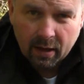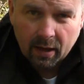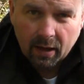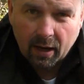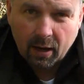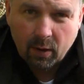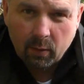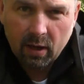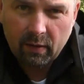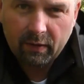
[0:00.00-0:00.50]

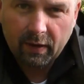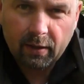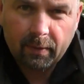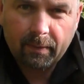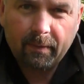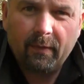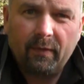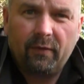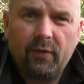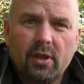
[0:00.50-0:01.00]
However,
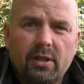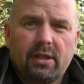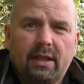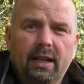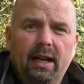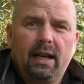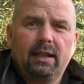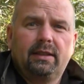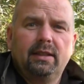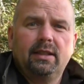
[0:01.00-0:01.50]
first
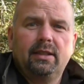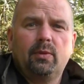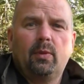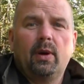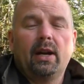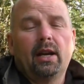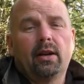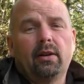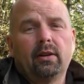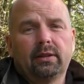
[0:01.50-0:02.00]
thing I did
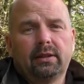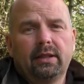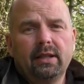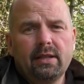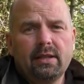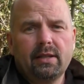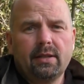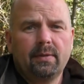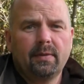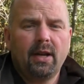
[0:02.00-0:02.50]
when I got
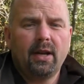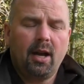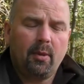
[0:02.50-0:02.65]
this,